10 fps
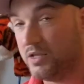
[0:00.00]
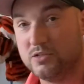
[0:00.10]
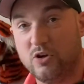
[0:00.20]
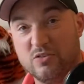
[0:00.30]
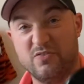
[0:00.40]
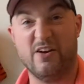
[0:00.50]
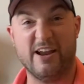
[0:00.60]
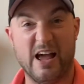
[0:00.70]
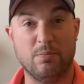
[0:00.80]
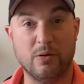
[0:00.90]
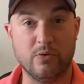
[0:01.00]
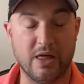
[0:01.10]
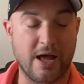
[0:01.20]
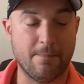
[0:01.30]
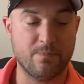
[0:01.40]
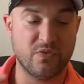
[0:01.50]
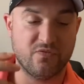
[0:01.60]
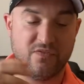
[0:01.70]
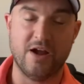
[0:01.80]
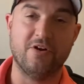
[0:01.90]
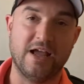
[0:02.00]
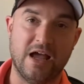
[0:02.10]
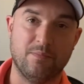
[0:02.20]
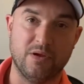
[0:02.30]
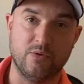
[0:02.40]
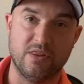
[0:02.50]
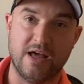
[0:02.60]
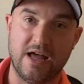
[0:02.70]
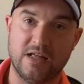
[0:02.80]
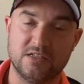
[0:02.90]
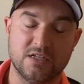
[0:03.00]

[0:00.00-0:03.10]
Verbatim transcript: So I was very happy with that. Very happy with that.